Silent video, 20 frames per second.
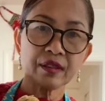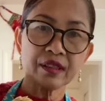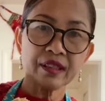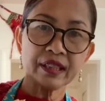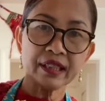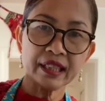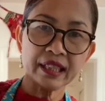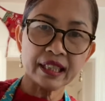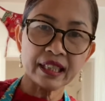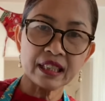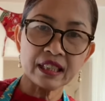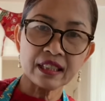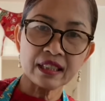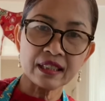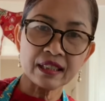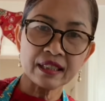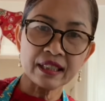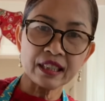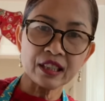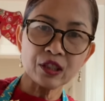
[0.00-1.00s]
See, it
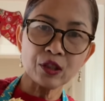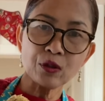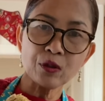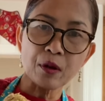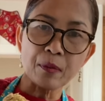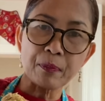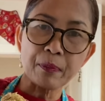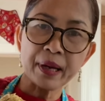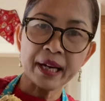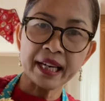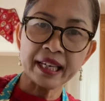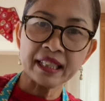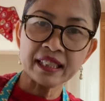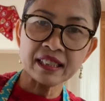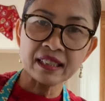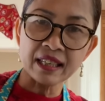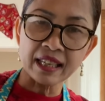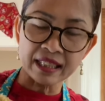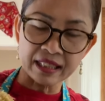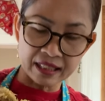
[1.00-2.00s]
turned into a
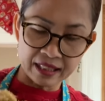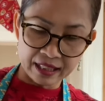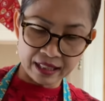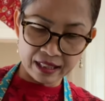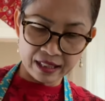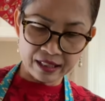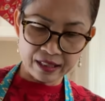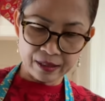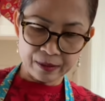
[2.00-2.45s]
paste like this.